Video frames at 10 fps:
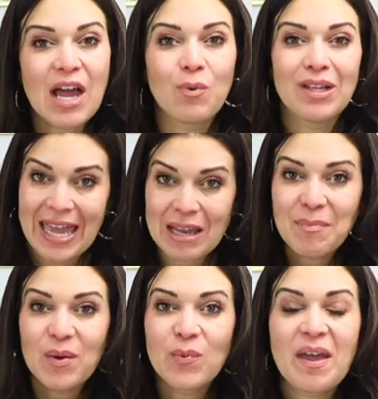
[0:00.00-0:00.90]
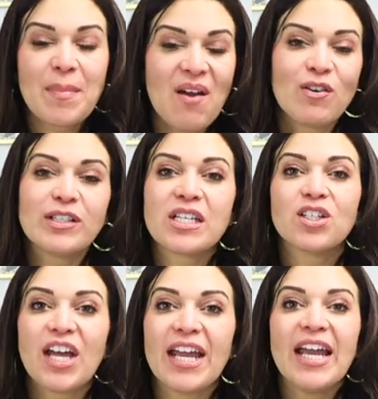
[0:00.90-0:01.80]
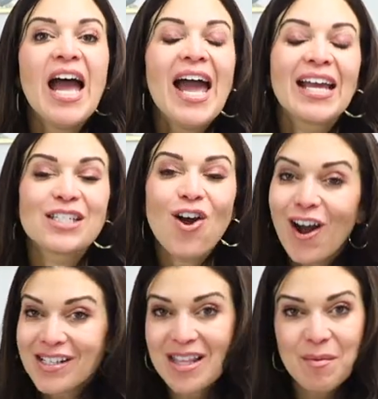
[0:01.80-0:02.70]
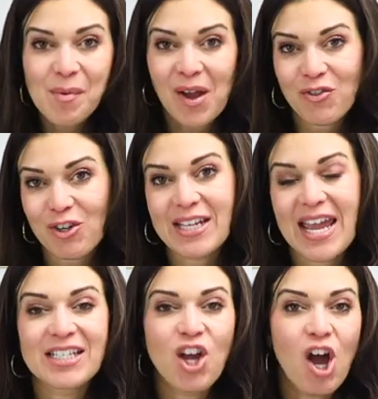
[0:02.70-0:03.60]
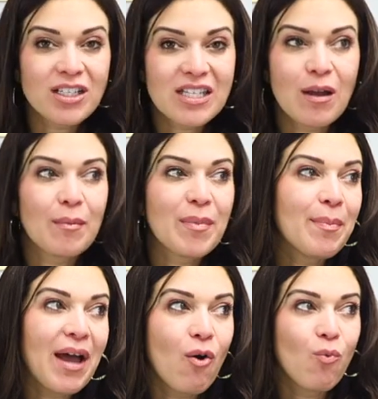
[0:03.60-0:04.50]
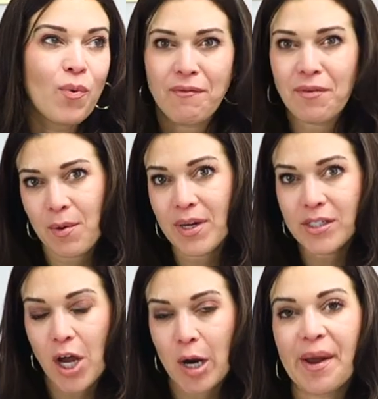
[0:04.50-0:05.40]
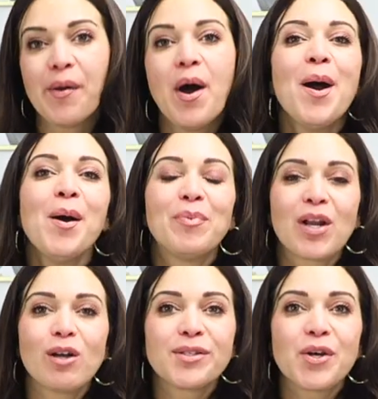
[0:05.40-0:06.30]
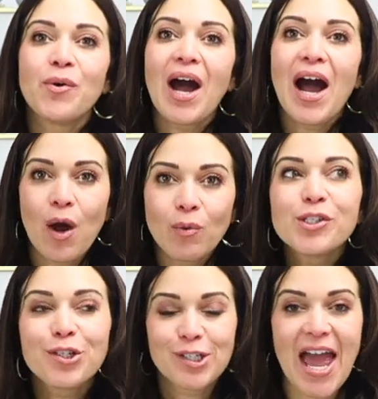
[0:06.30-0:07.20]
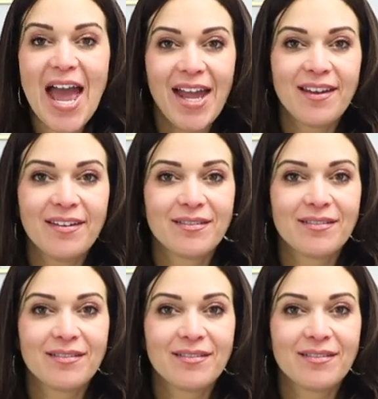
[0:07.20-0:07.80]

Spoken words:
I will get in bed with them every single night, talk to them about their day, talk to them about whatever they want to talk about, but also how was your day?